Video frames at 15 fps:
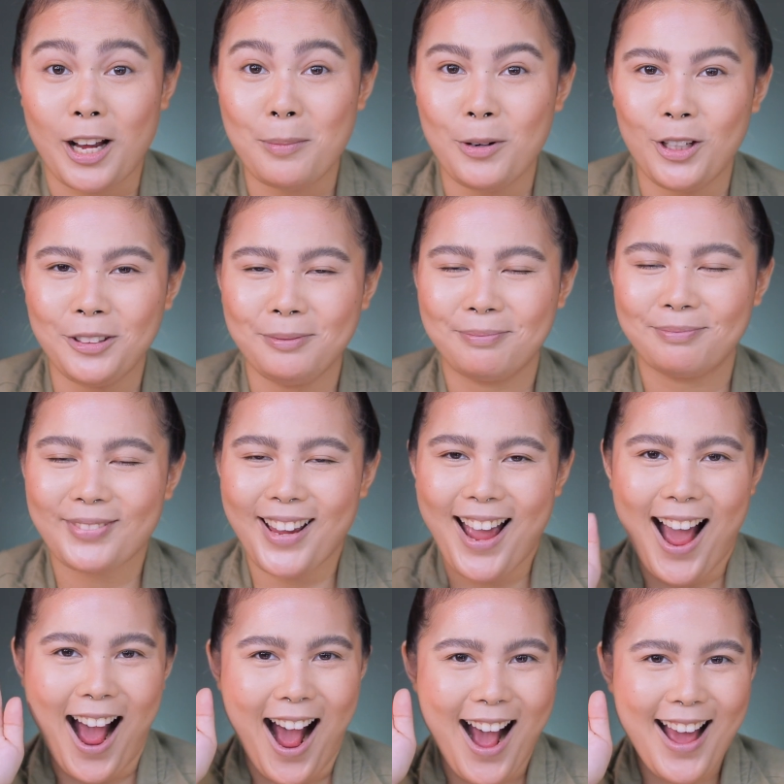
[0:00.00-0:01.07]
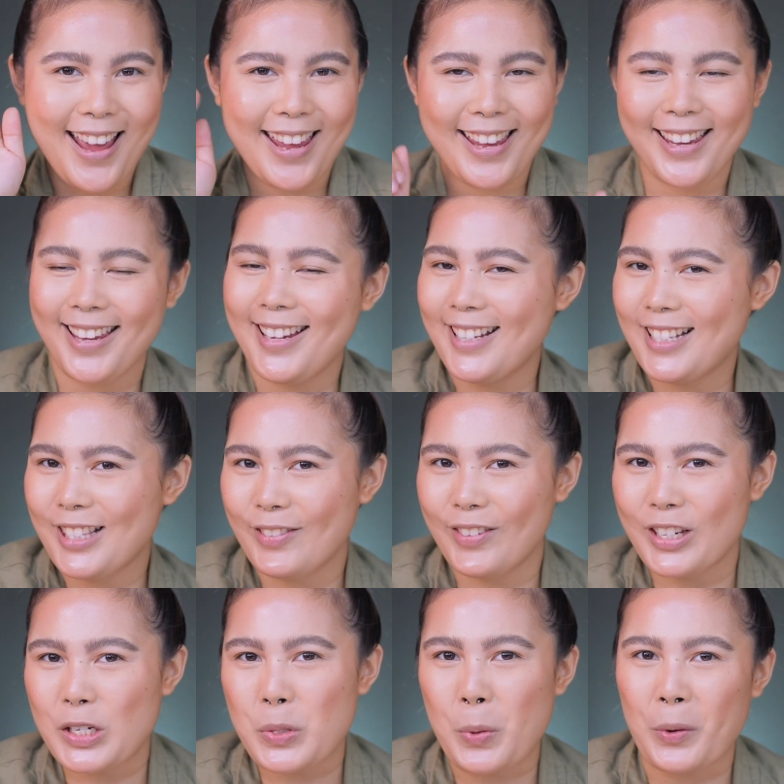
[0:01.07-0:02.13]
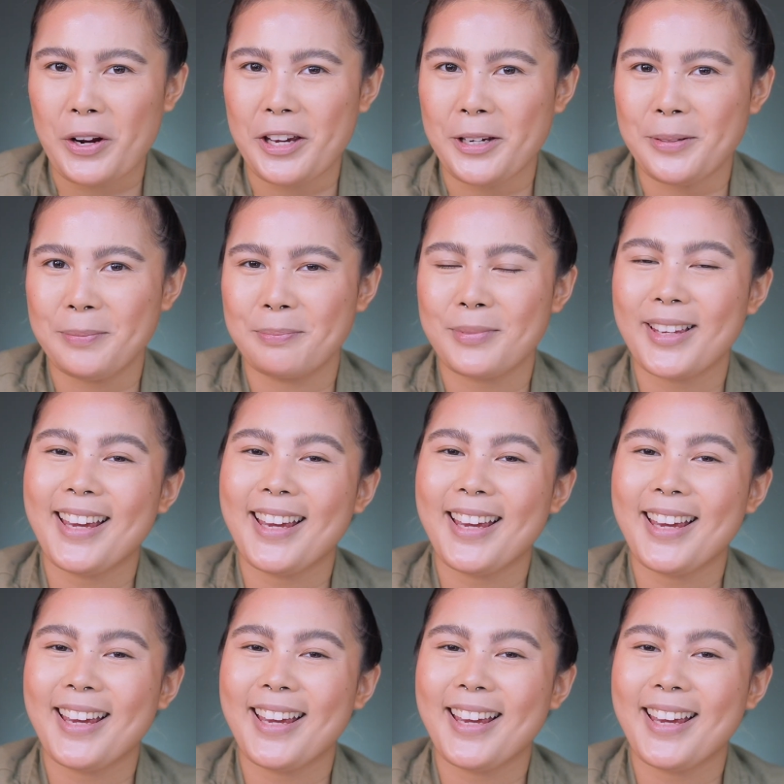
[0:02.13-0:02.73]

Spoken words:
Kumusta ka mo? Hi, it's Victoria.